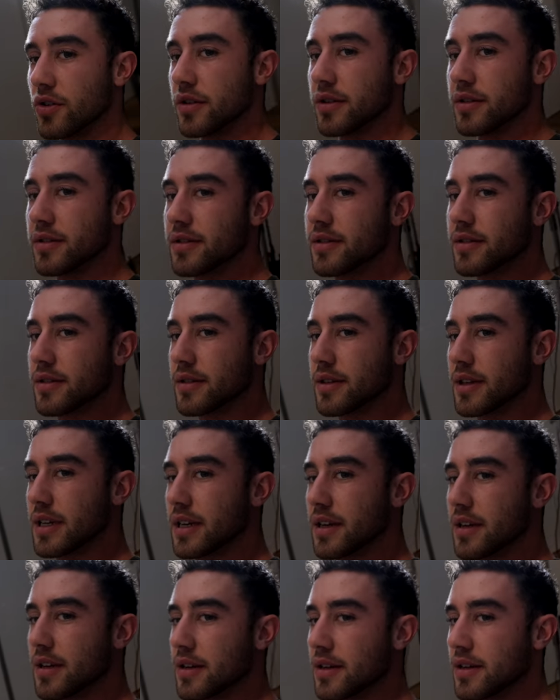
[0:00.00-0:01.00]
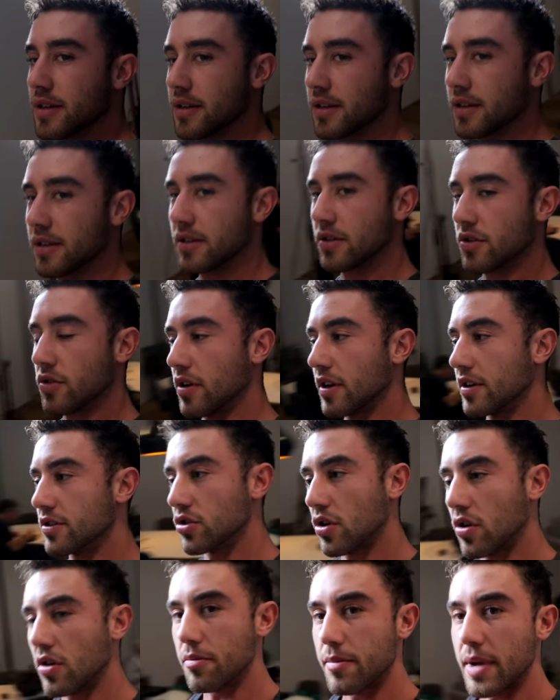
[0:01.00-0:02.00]
Good? Good, and
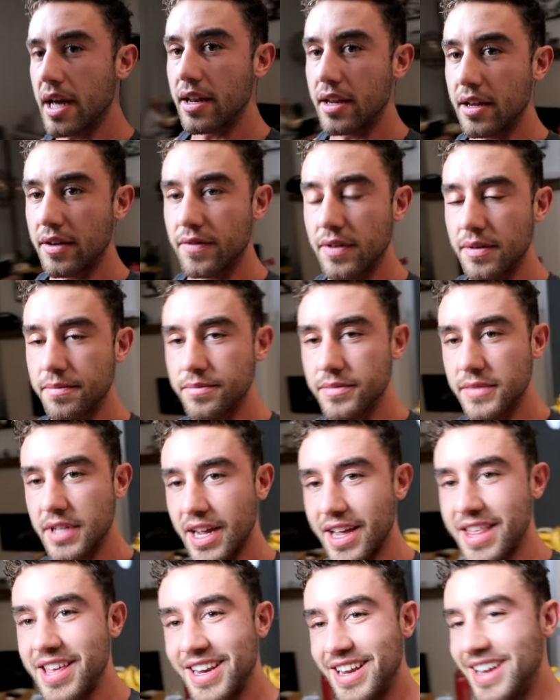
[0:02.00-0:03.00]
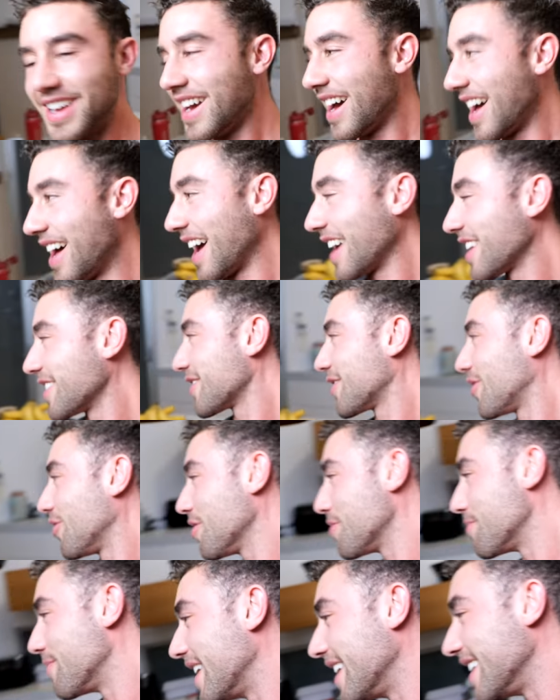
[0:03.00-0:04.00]
Joel and Mandy have taken. I
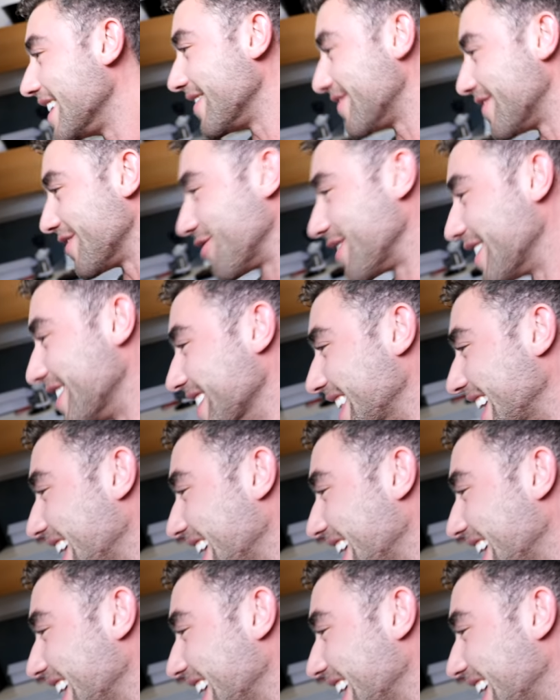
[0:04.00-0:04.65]
call her Mandy for real